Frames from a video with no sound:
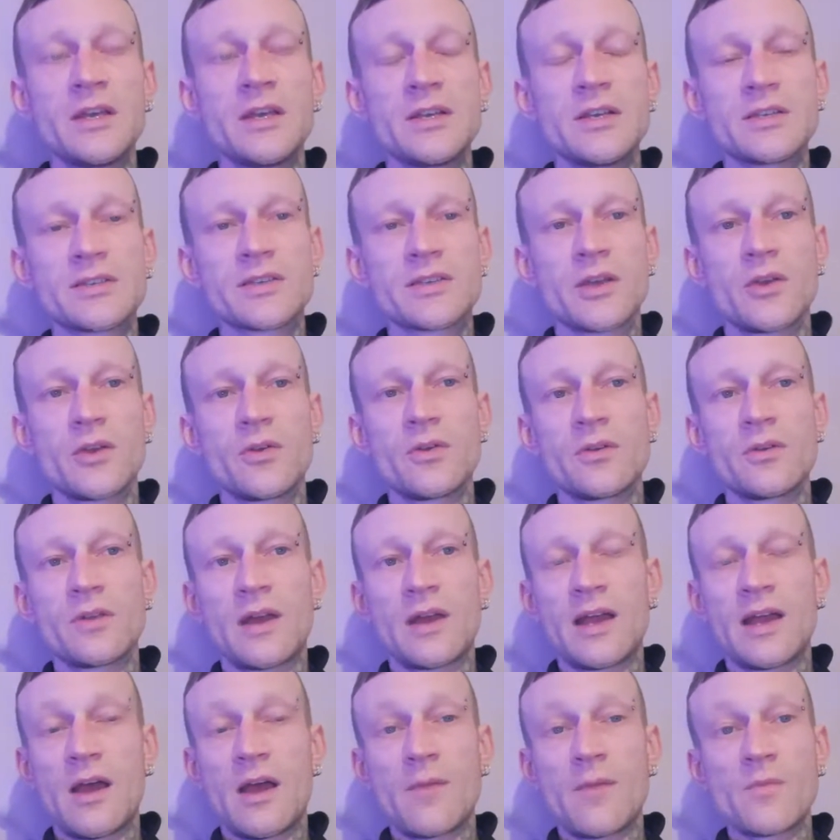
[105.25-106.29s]
So
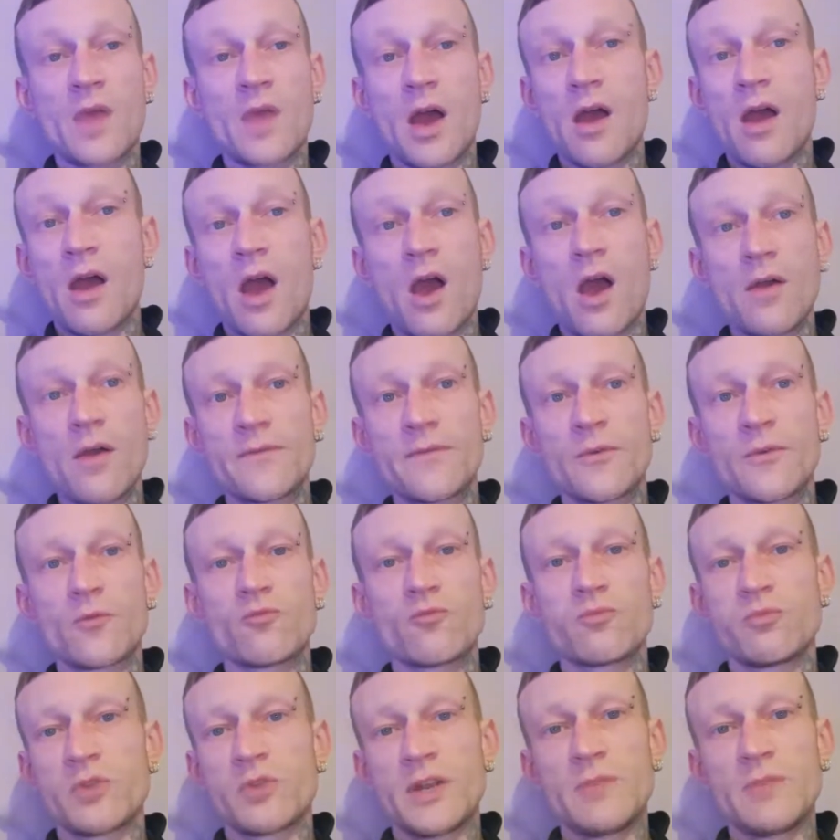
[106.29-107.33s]
like I
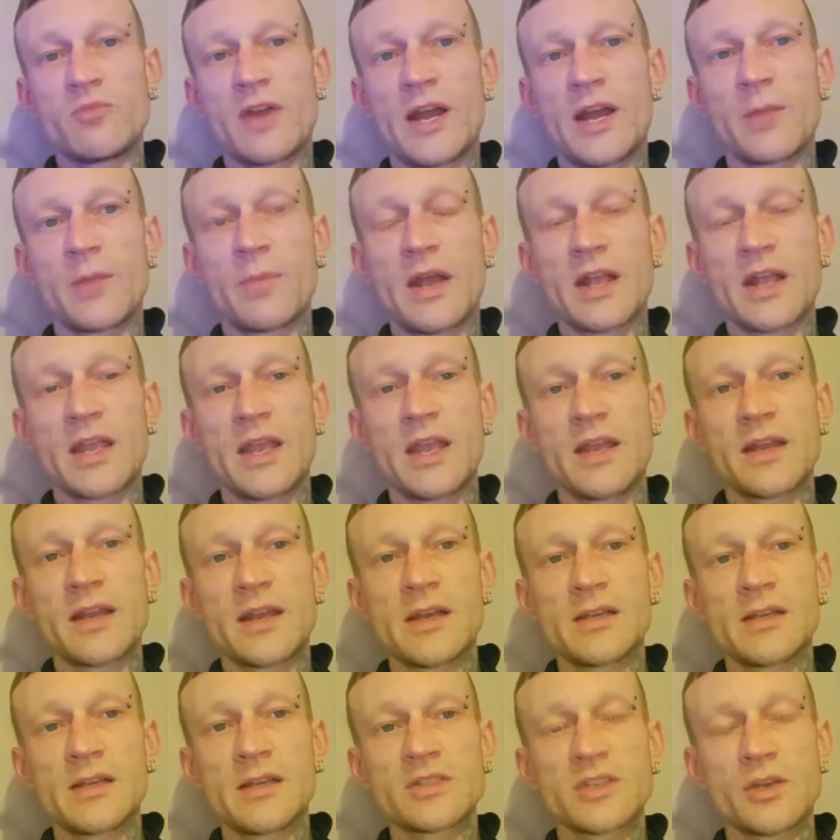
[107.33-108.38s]
feel pretty proud about getting
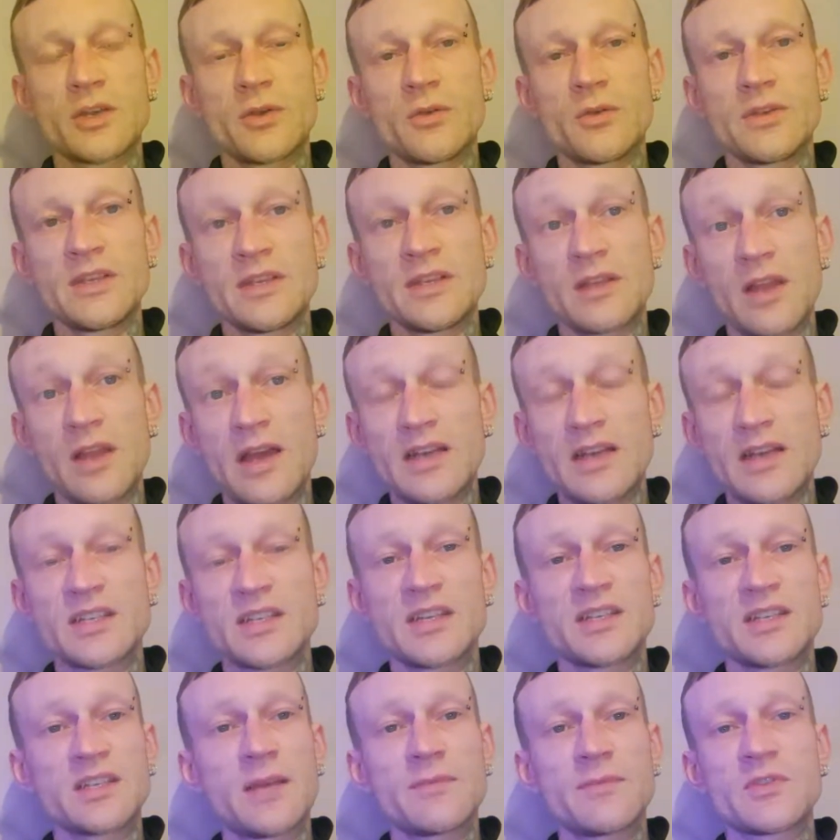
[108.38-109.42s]
that. So like I
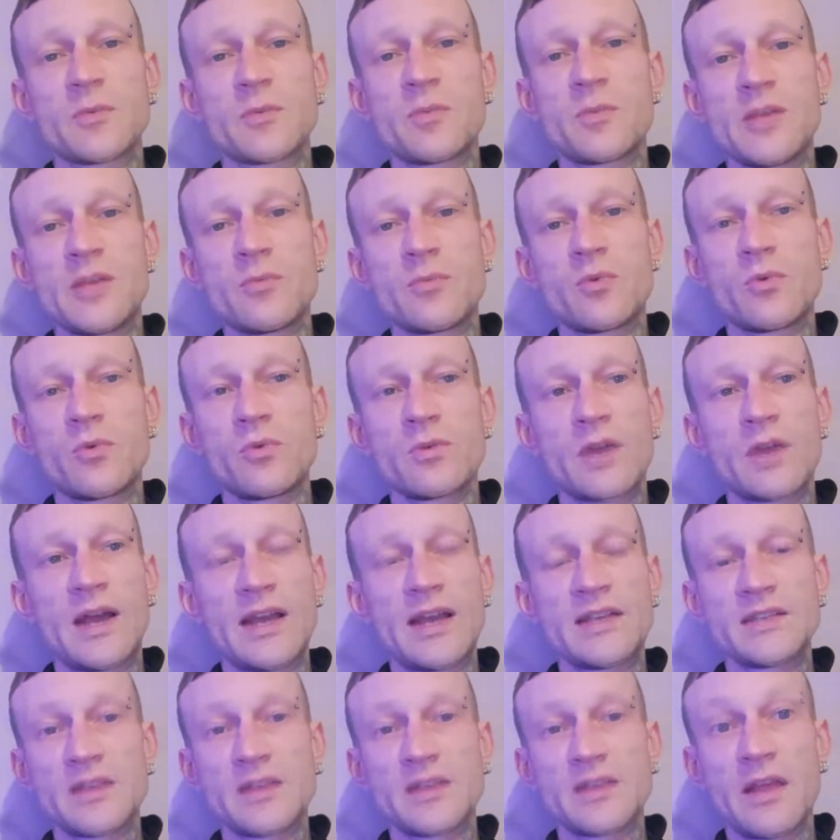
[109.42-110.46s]
said, it's up to people.
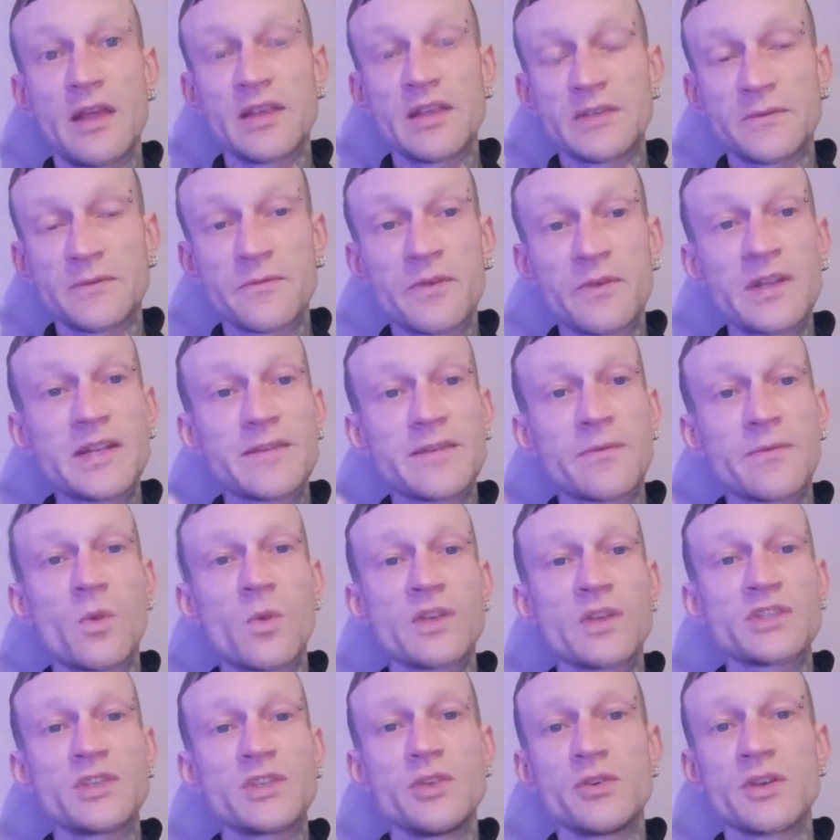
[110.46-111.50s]
Like there's three different
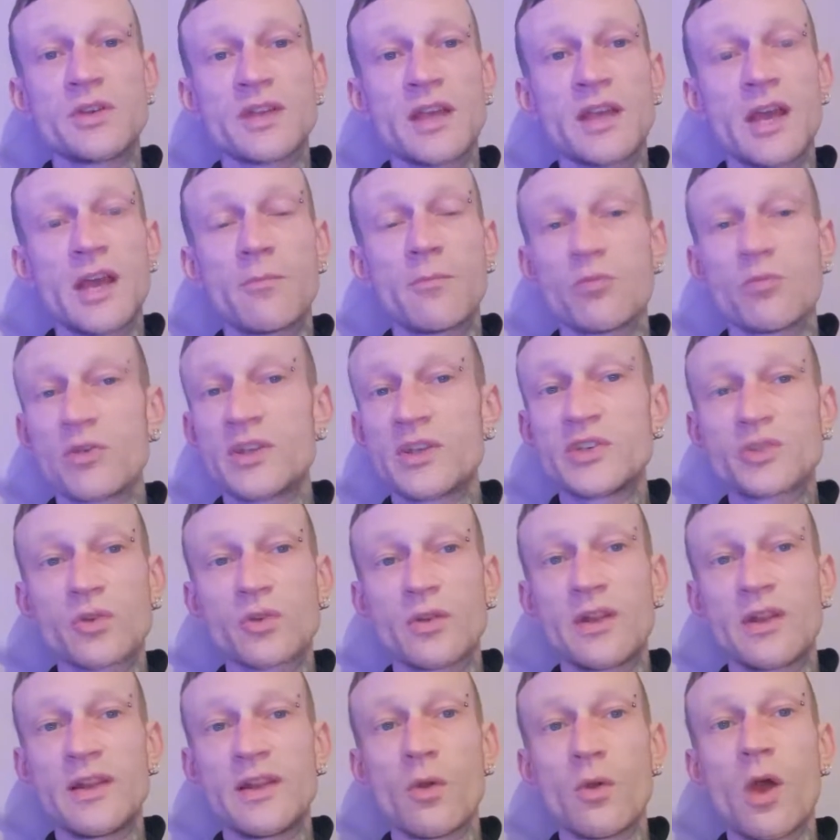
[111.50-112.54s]
ones that you can get. I'm pretty sure
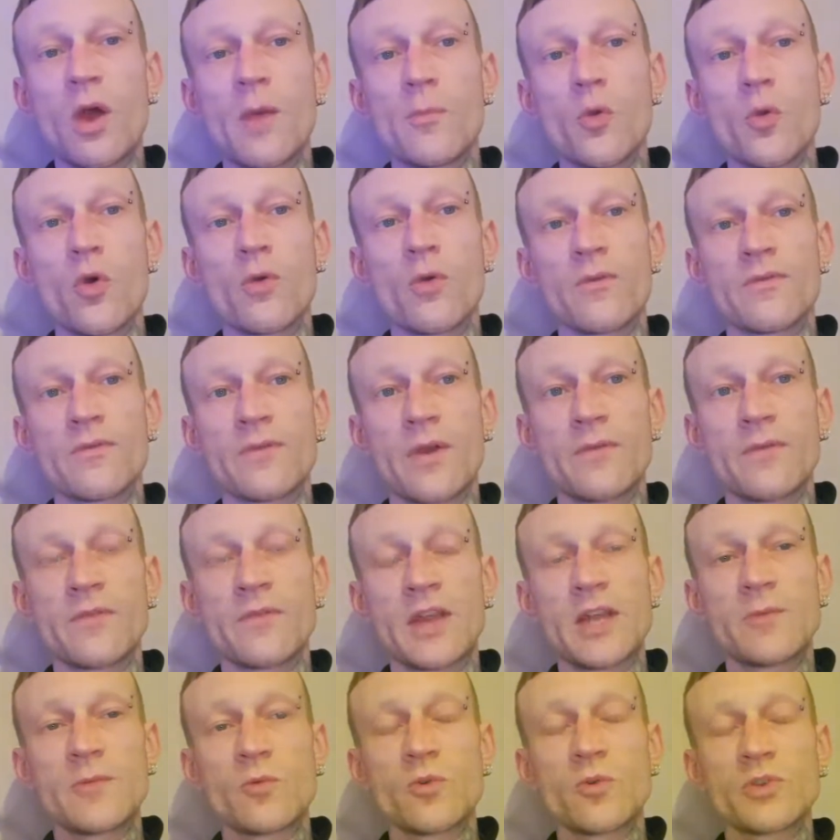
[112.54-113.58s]
that there are more
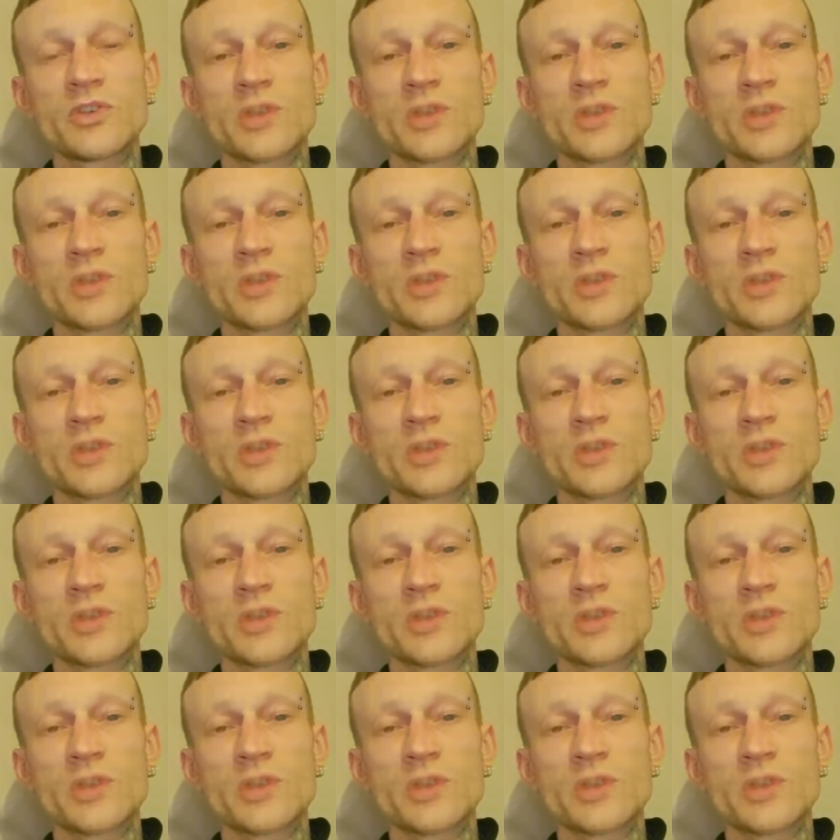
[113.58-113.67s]
available.